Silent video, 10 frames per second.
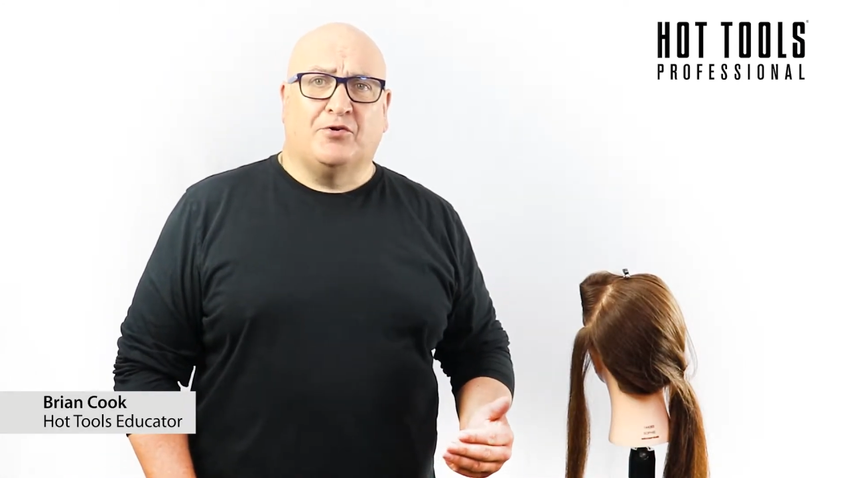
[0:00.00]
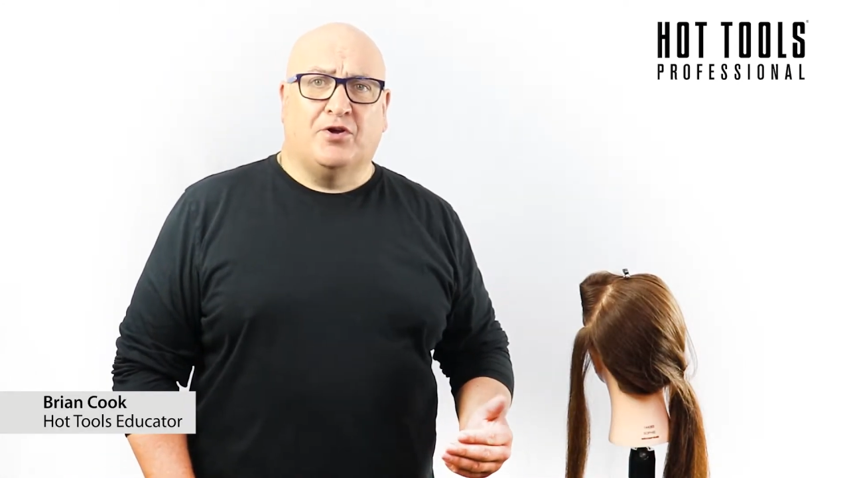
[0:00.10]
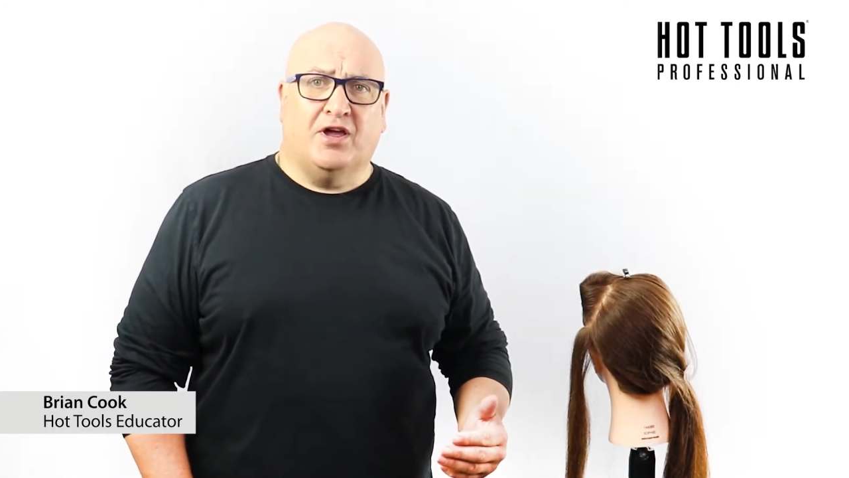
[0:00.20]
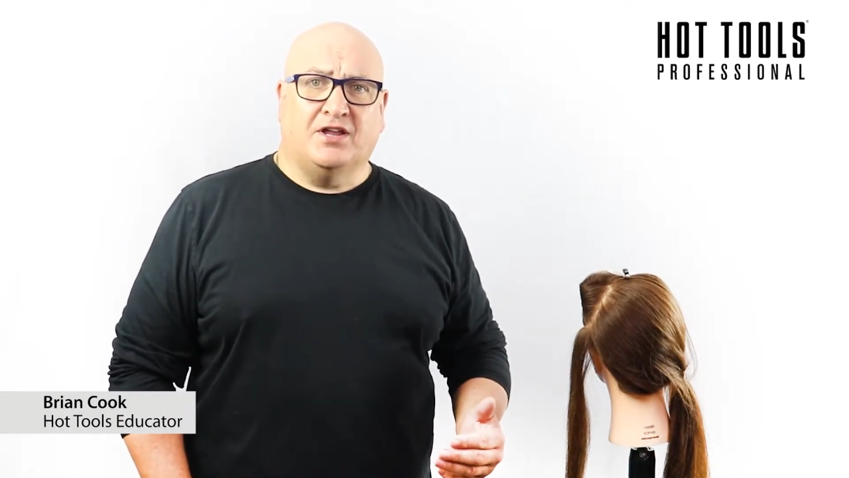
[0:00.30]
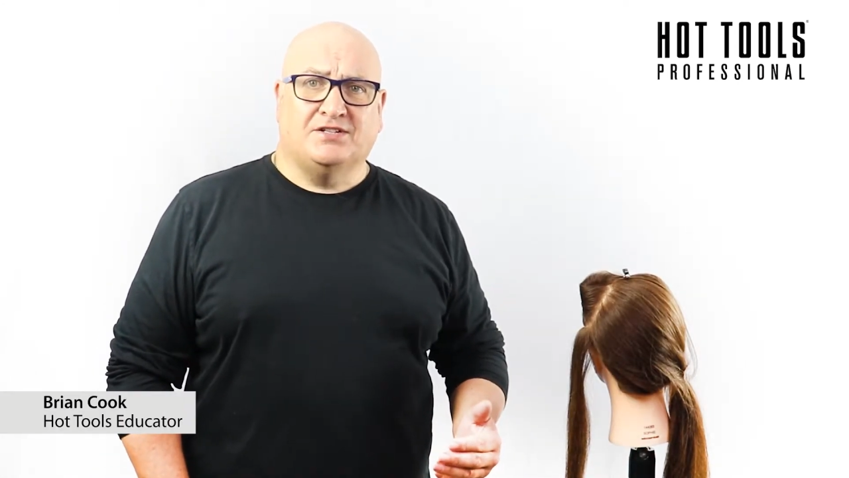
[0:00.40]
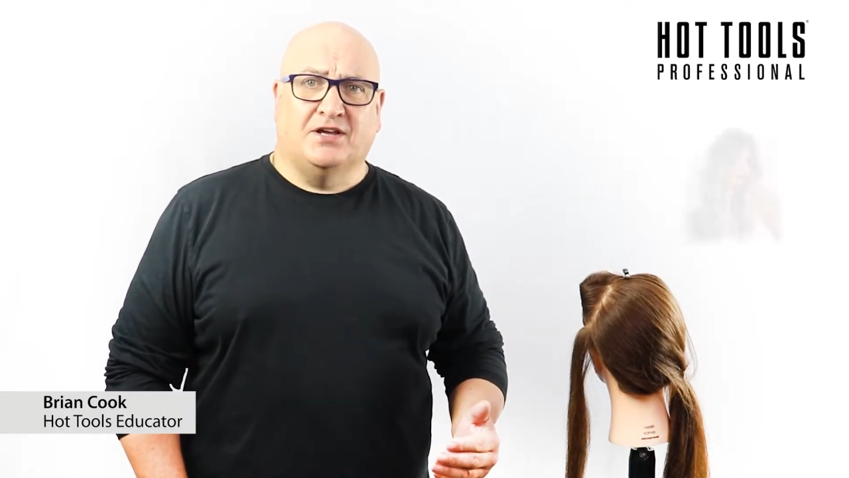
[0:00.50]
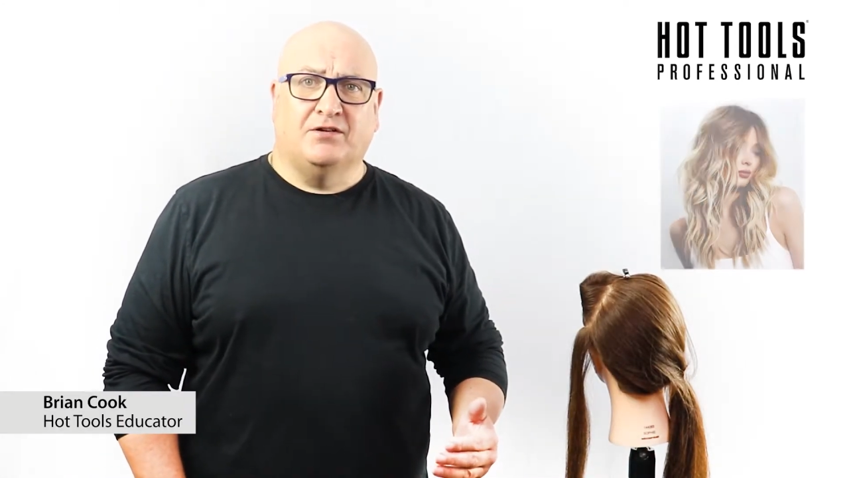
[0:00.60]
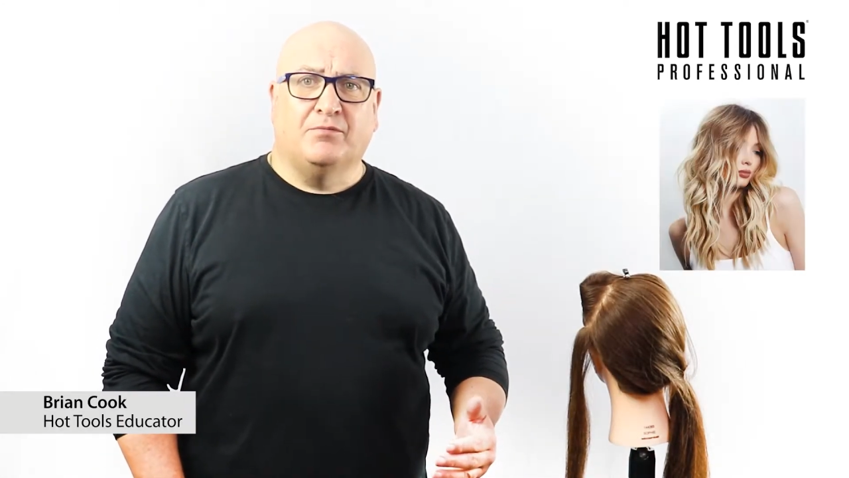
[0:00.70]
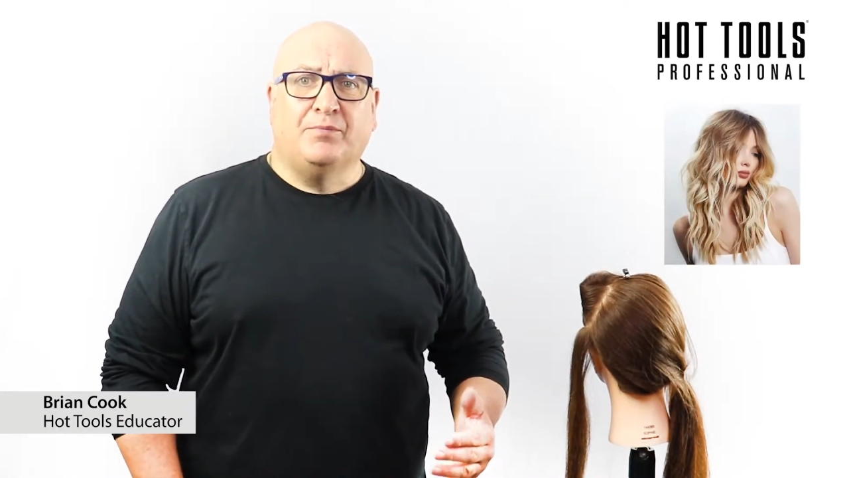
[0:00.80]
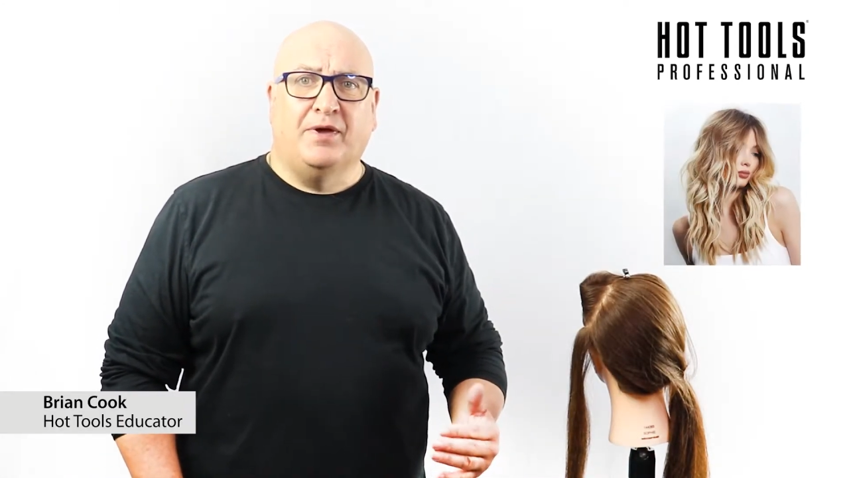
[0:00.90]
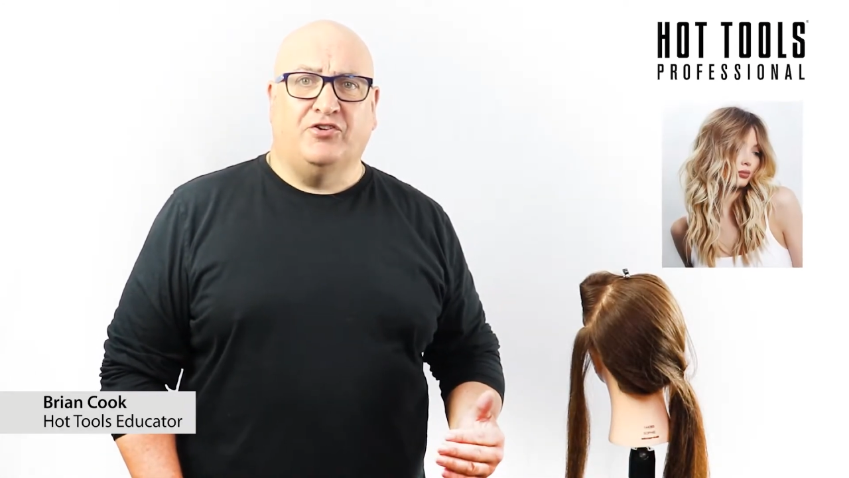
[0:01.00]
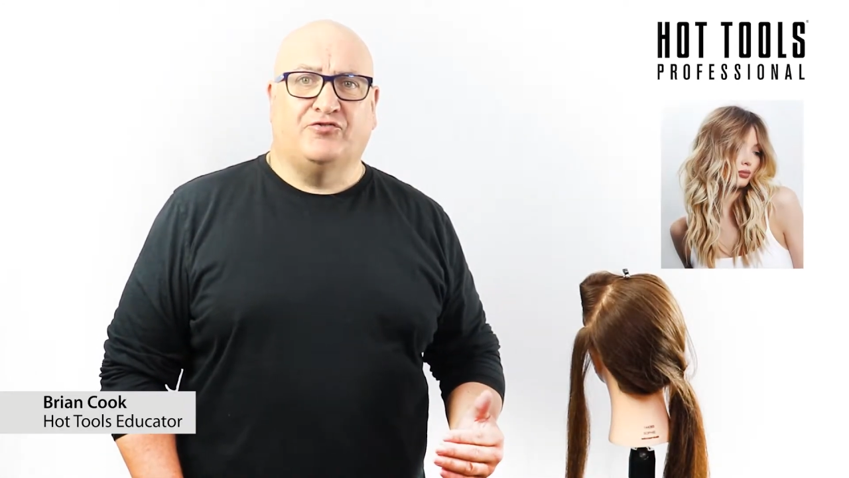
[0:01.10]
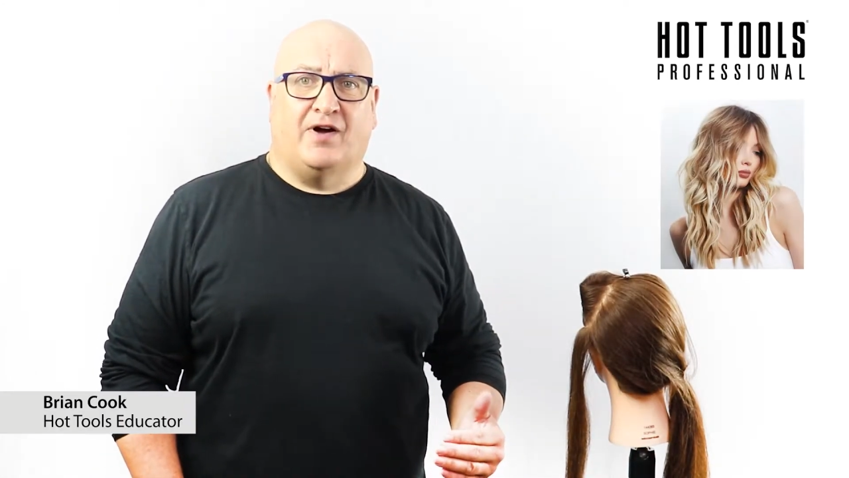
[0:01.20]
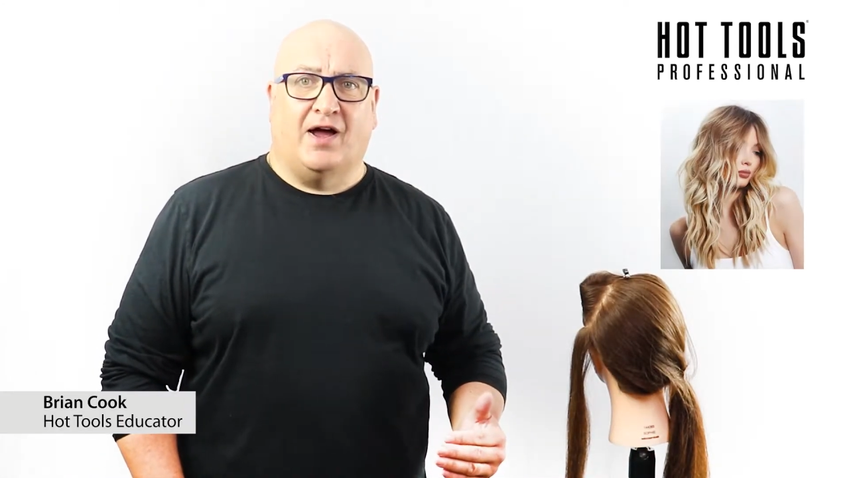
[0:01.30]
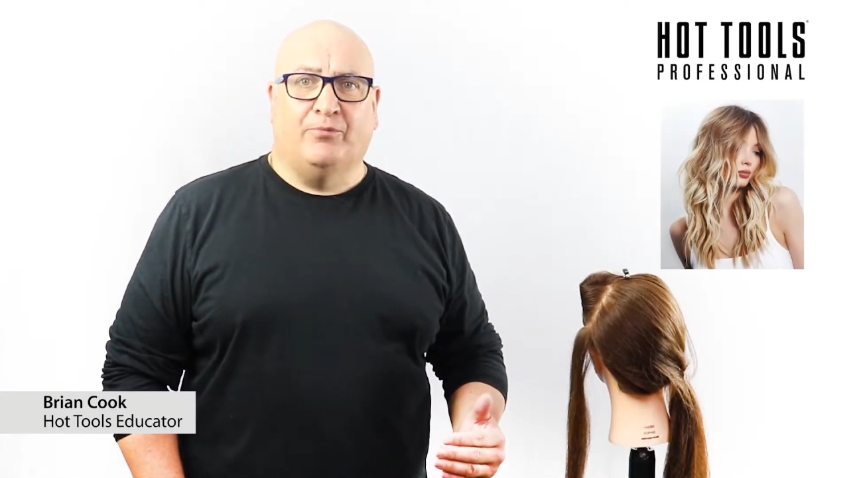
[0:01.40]
creating
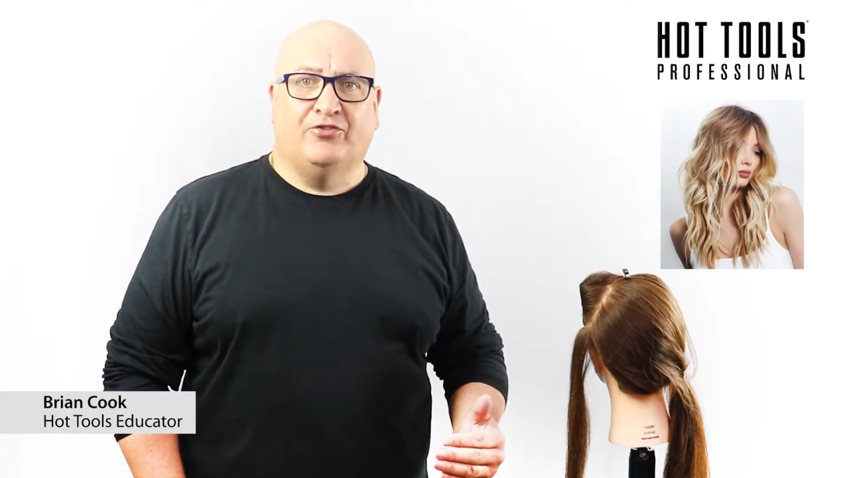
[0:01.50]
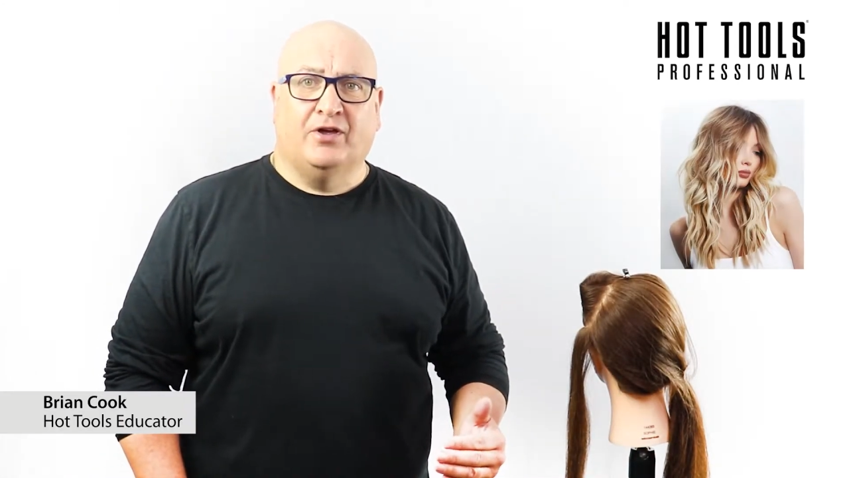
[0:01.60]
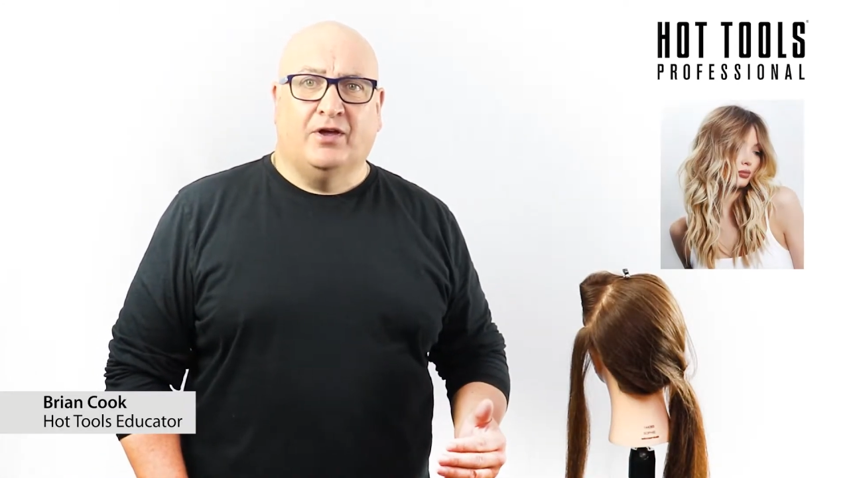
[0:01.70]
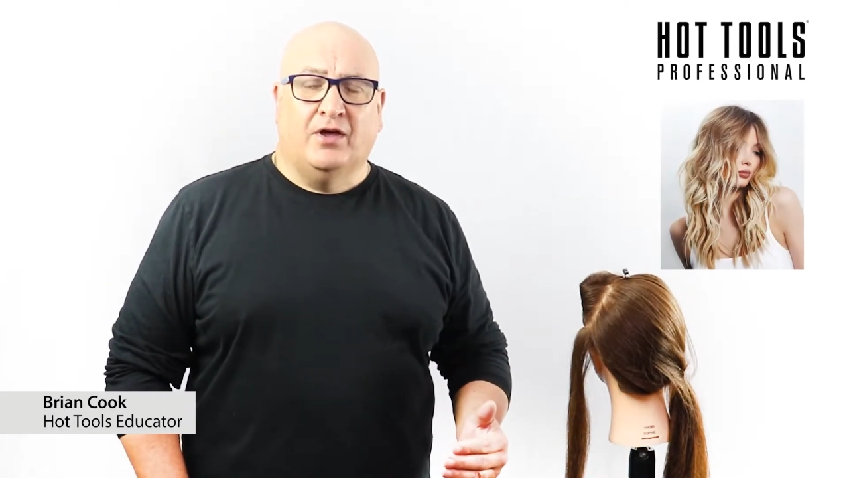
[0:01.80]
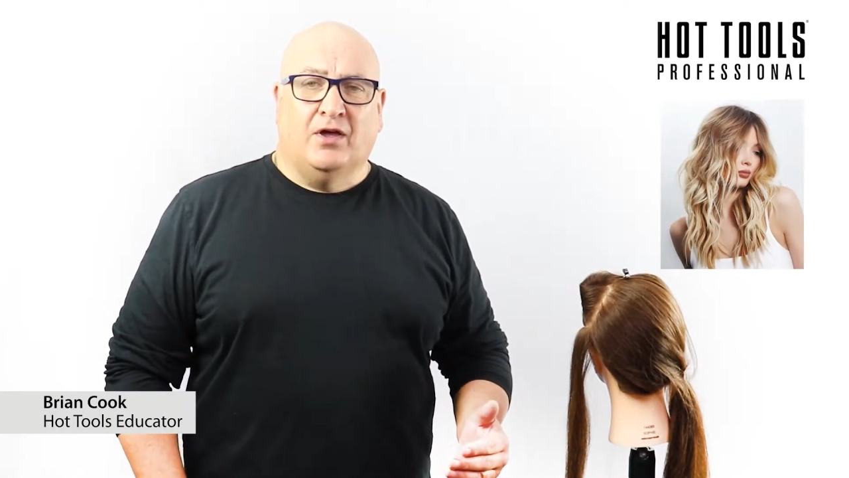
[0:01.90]
beach vibes.